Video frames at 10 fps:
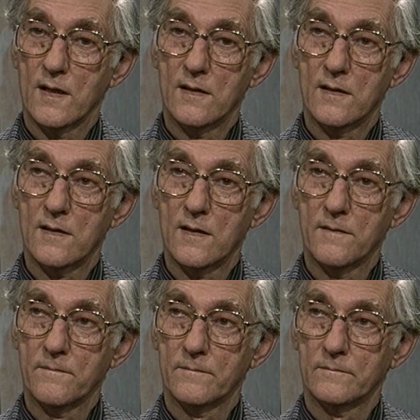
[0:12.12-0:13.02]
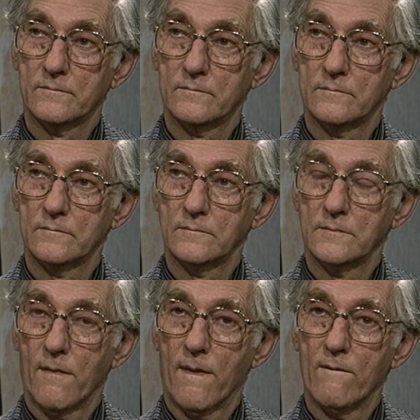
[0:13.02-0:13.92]
Is it possible to
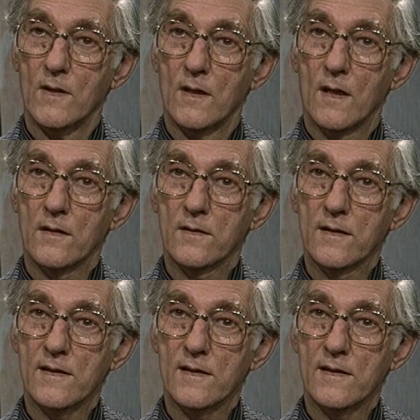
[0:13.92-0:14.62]
meditate for people living